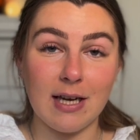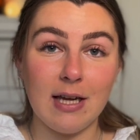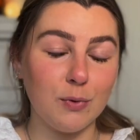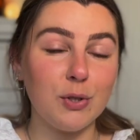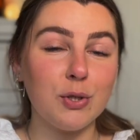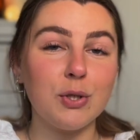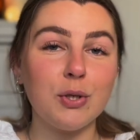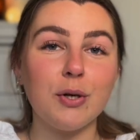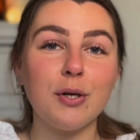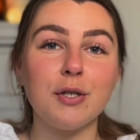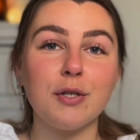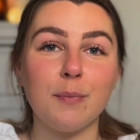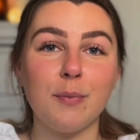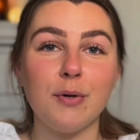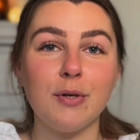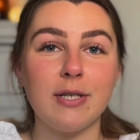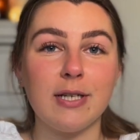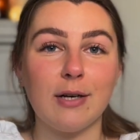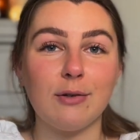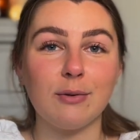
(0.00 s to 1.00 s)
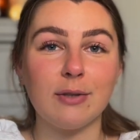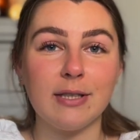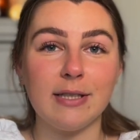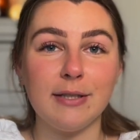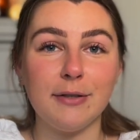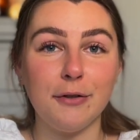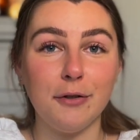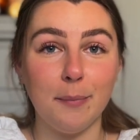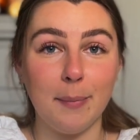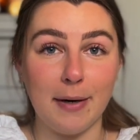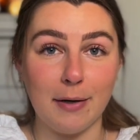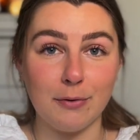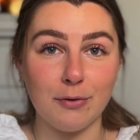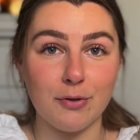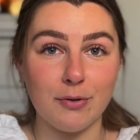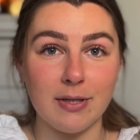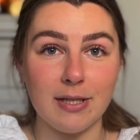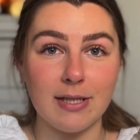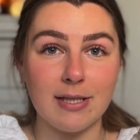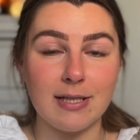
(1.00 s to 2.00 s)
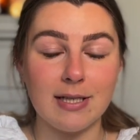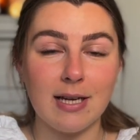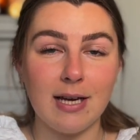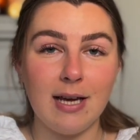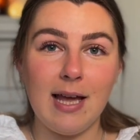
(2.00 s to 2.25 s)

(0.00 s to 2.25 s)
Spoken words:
will start to put down clearer boundaries.